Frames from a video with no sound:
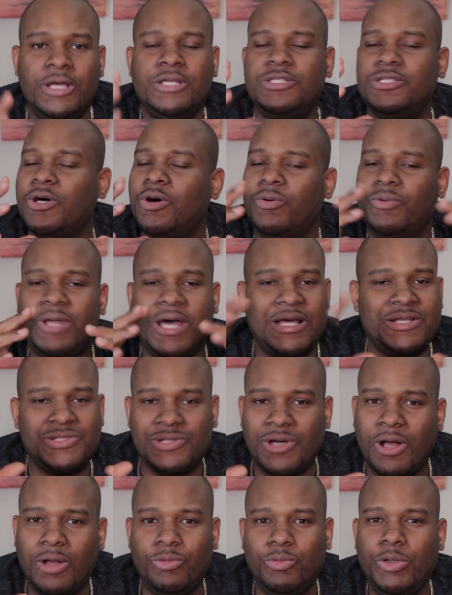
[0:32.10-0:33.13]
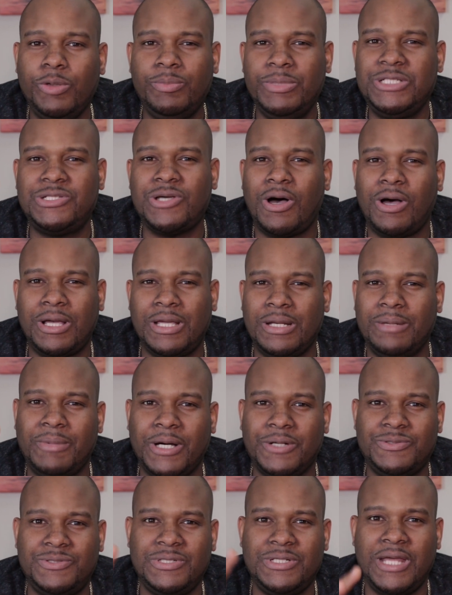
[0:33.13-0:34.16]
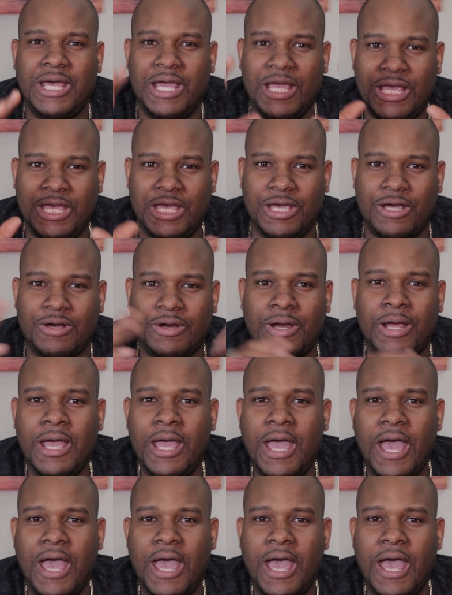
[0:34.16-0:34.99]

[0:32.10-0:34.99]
So that's all we'll be talking about today, gear.